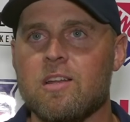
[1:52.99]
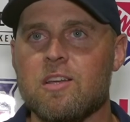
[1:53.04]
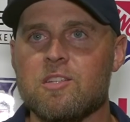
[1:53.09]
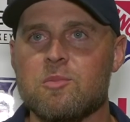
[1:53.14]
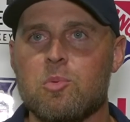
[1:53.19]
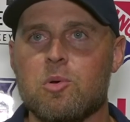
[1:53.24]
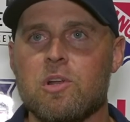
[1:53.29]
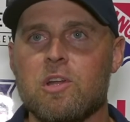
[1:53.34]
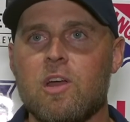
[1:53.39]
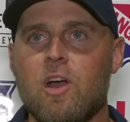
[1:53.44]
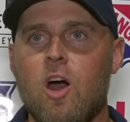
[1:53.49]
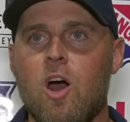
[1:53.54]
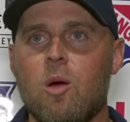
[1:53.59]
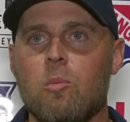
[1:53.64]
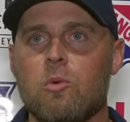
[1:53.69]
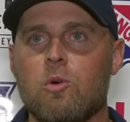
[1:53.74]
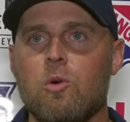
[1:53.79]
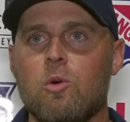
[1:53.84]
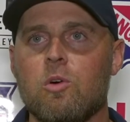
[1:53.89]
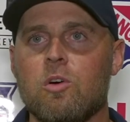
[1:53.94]
He's pretty
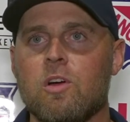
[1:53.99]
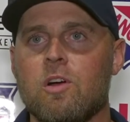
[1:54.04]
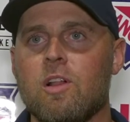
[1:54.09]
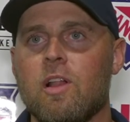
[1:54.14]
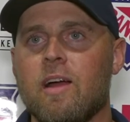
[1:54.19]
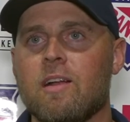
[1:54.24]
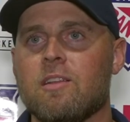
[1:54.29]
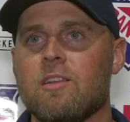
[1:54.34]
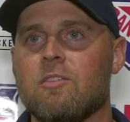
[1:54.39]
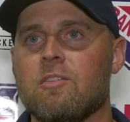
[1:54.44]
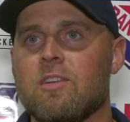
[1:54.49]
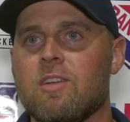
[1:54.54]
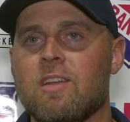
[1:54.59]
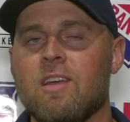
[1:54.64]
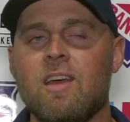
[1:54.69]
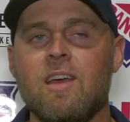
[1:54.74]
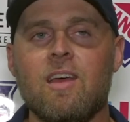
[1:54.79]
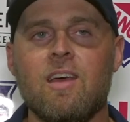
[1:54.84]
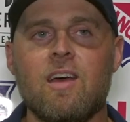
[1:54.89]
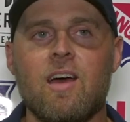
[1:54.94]
calm, cool, and collective. And
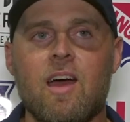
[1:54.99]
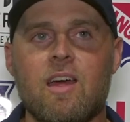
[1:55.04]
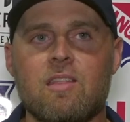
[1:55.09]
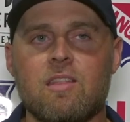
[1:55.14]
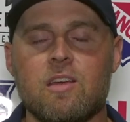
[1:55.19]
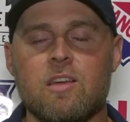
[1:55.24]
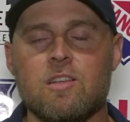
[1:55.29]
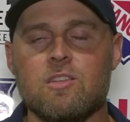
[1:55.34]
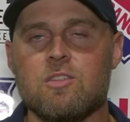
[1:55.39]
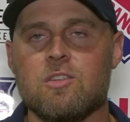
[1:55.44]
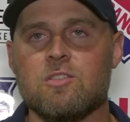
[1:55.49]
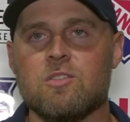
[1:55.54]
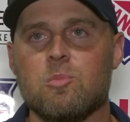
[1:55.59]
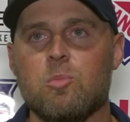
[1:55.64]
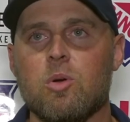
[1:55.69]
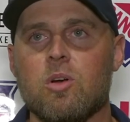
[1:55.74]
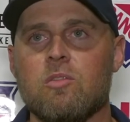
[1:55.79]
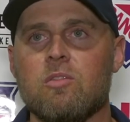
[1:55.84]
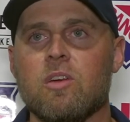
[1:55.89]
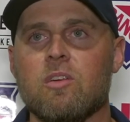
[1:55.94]
I think it's just a
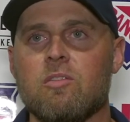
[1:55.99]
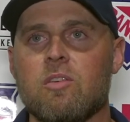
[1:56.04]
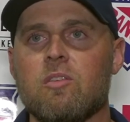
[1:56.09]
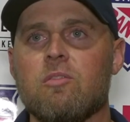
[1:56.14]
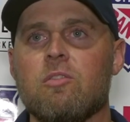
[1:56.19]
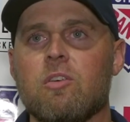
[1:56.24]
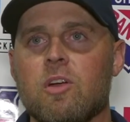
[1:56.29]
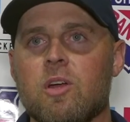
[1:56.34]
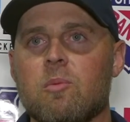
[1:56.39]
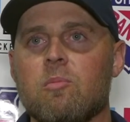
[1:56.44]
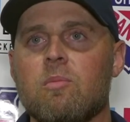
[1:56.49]
perfect fit for him.